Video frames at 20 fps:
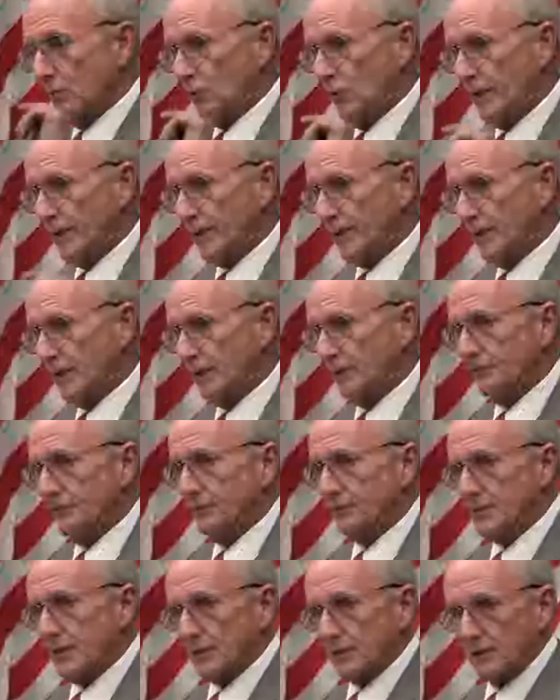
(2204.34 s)
We
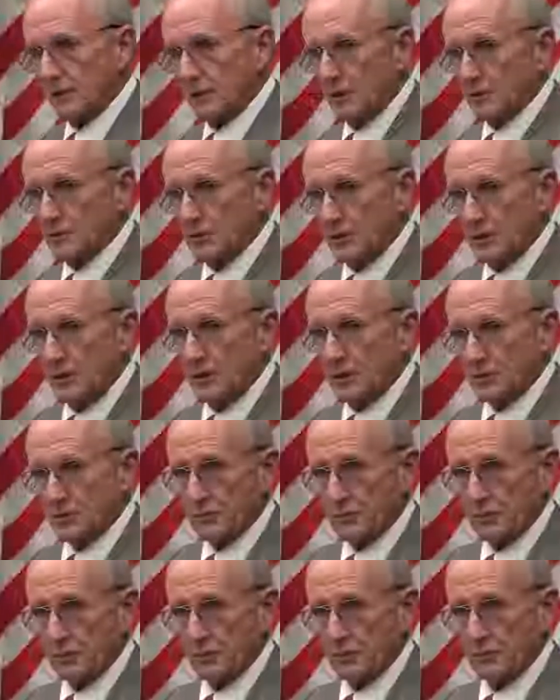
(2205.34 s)
give technology to
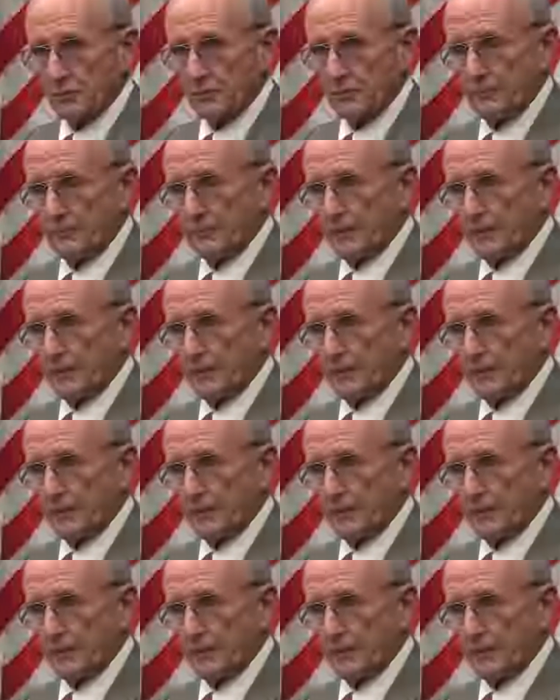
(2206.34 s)
Israel,